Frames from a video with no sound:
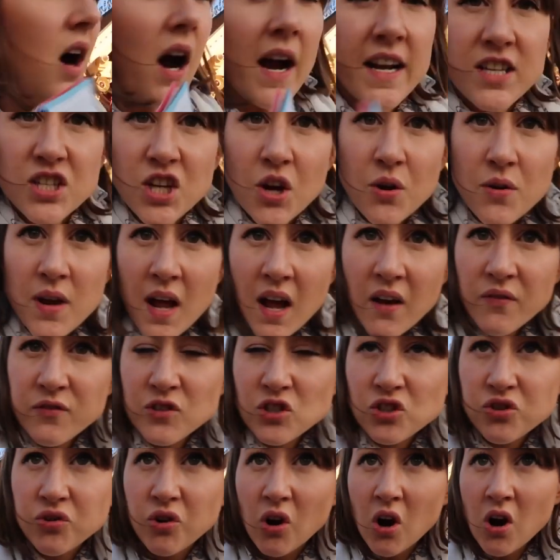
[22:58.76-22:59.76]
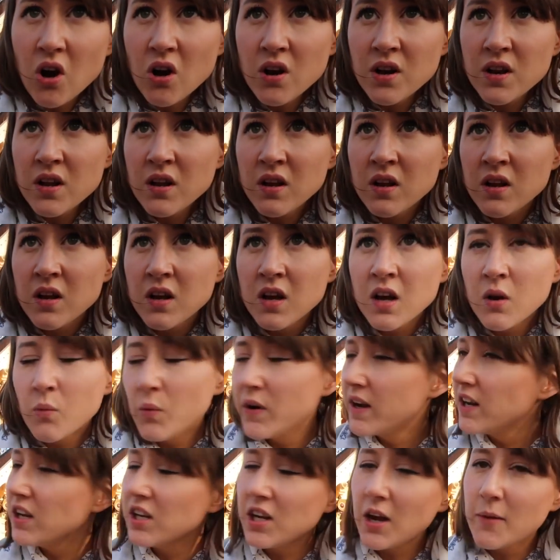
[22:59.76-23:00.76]
I don't have Tron.
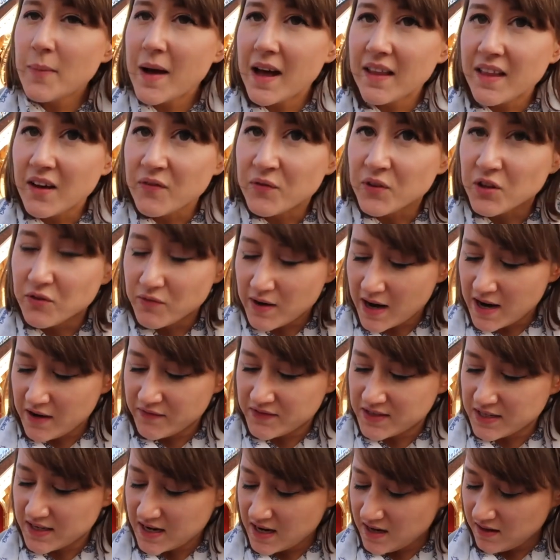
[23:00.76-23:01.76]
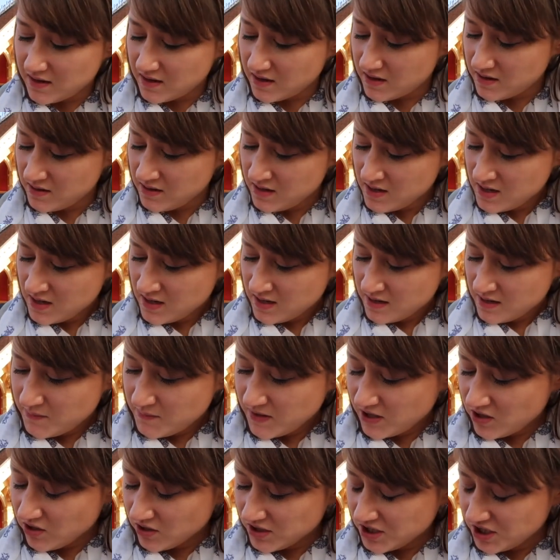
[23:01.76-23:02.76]
We're gonna go back there for the rave today though,
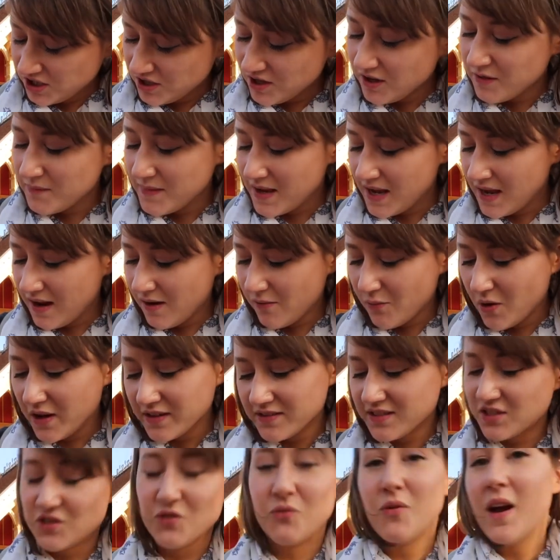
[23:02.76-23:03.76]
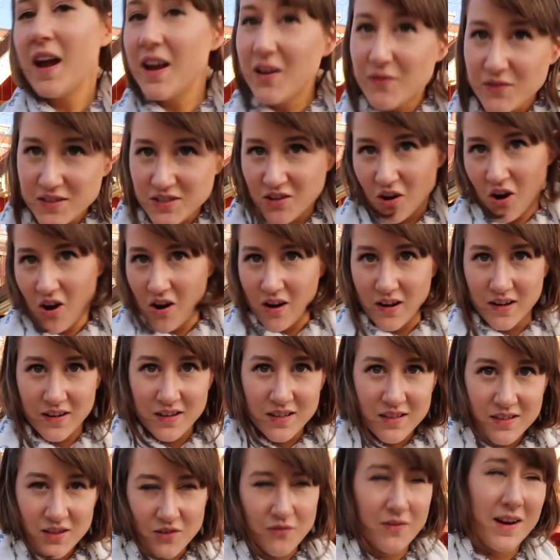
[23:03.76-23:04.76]
because you know me, once the rave is on,
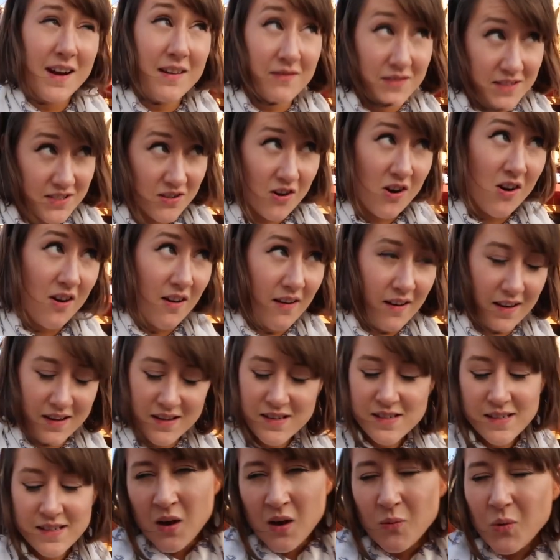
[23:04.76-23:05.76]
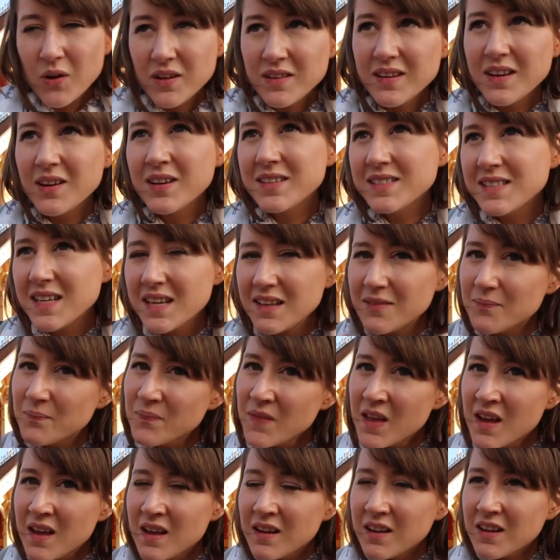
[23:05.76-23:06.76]
the rave is on. Well, see,
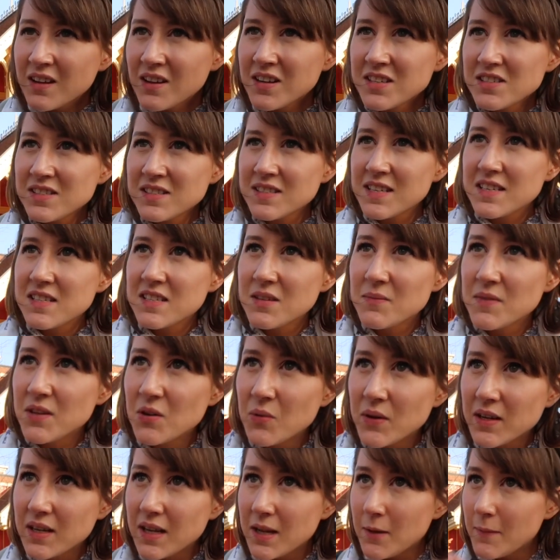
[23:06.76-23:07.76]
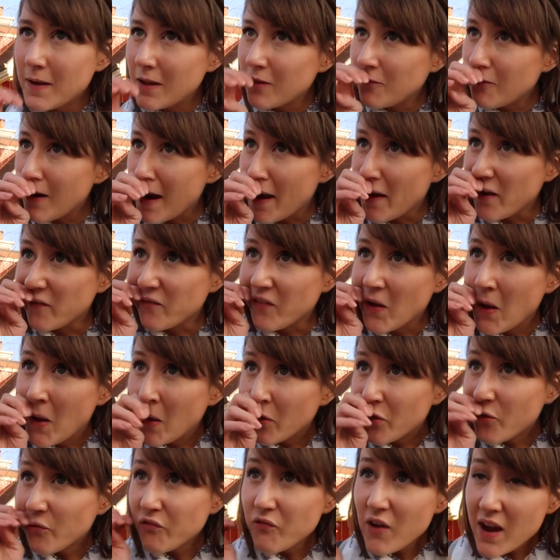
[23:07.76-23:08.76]
can I just say something quickly about the rave?
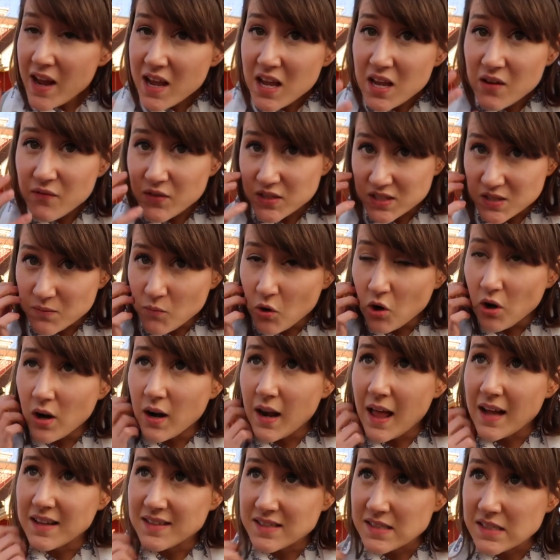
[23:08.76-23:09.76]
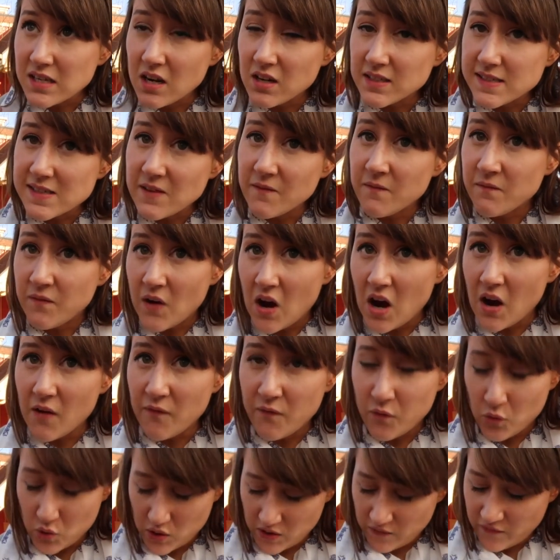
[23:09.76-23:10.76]
The rave at Tomorrowland starts at
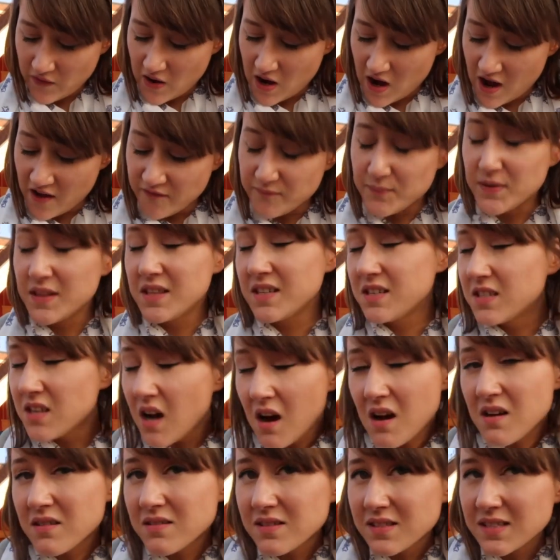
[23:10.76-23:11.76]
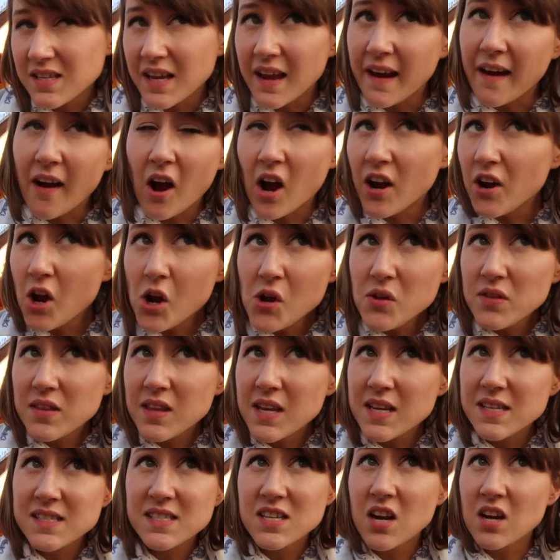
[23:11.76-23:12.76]
5:45, but the dancing I don't
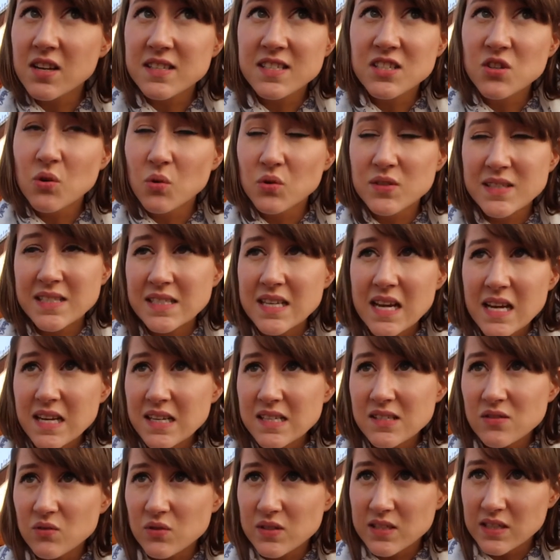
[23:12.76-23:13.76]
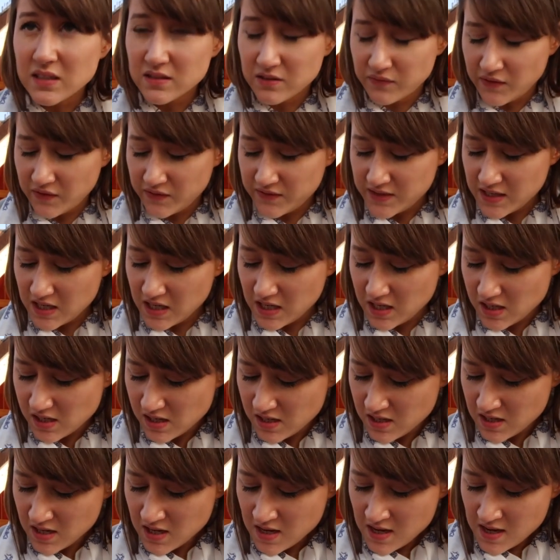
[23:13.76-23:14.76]
think starts till 6 or
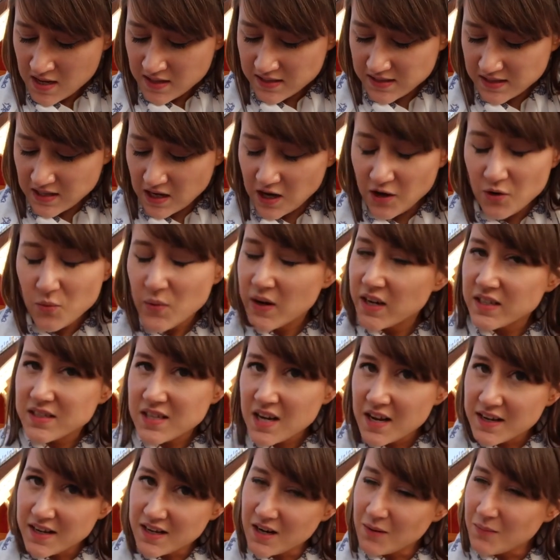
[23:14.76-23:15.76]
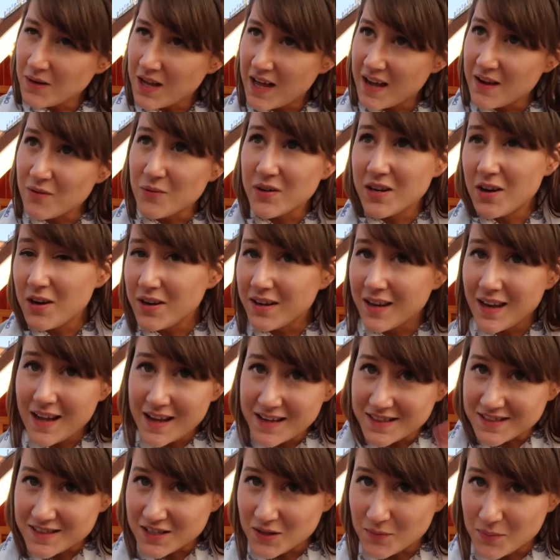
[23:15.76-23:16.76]
6:15. So we're turning up late. We're going
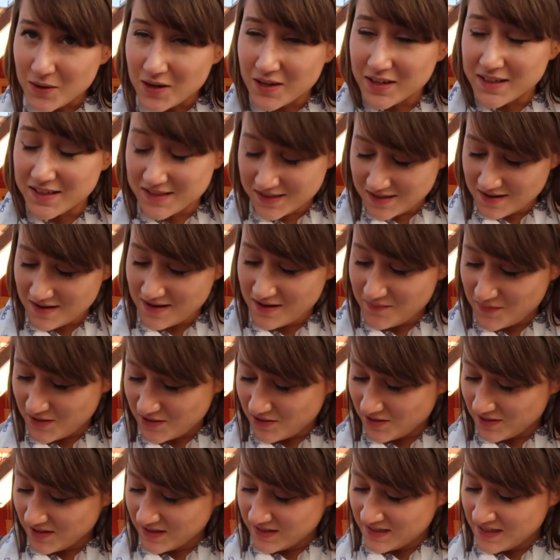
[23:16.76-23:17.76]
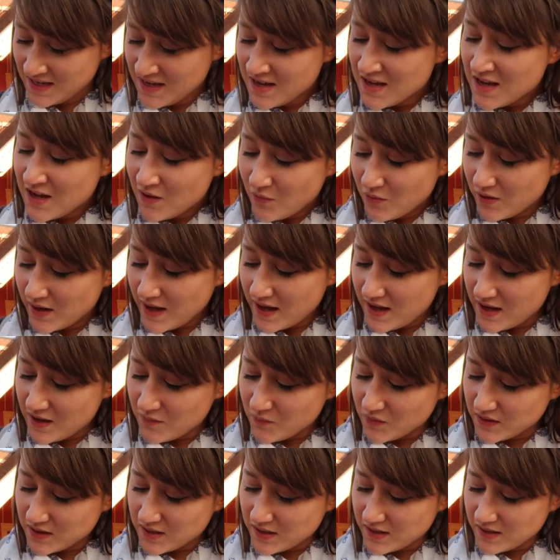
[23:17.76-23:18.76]
late to the party tonight because we'll get
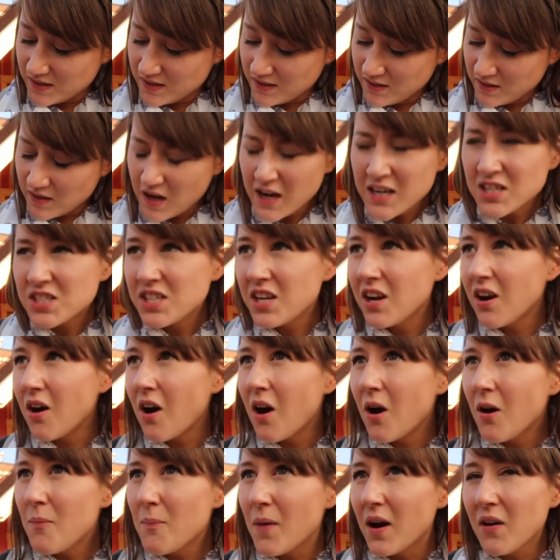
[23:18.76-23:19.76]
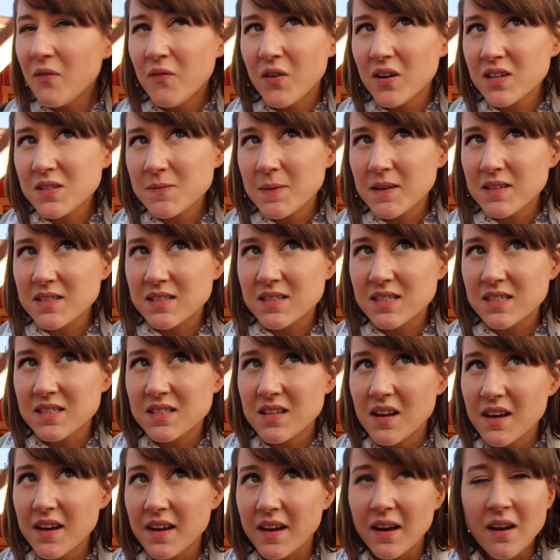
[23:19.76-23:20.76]
in with the, actually, oh, my fast pass is
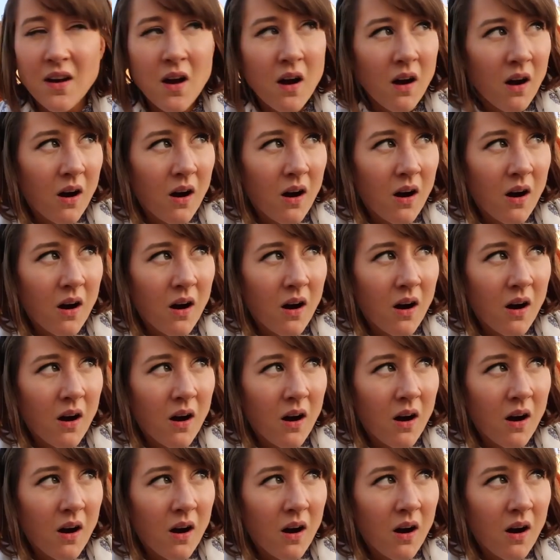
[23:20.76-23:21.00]
6:30.